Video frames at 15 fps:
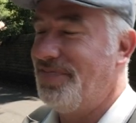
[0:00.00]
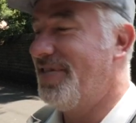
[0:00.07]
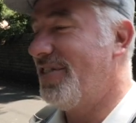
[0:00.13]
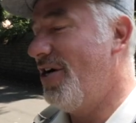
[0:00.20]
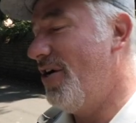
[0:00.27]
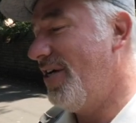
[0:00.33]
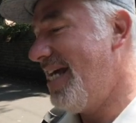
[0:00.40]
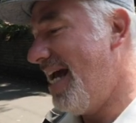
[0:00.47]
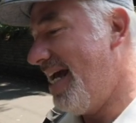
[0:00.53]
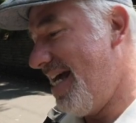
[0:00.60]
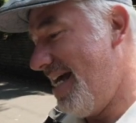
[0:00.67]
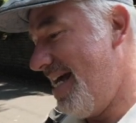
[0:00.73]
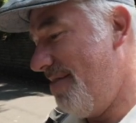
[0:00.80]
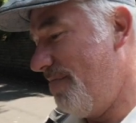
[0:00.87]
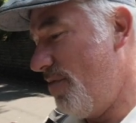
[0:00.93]
So
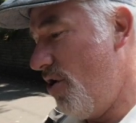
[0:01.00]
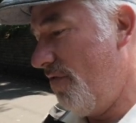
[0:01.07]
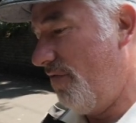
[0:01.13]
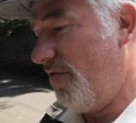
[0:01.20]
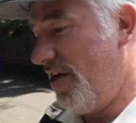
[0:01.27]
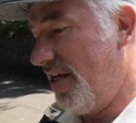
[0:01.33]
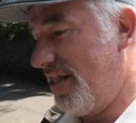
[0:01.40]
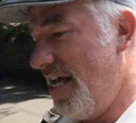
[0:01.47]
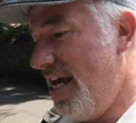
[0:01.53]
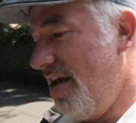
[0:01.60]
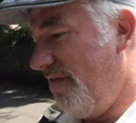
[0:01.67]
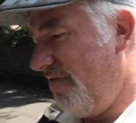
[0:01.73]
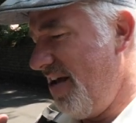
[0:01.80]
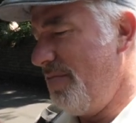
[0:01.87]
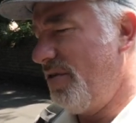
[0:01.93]
yeah, Holmfirth,
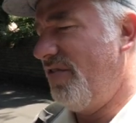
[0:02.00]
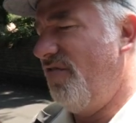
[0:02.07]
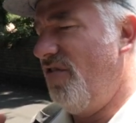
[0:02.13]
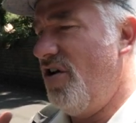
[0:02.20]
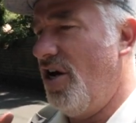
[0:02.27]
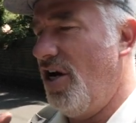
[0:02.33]
famous for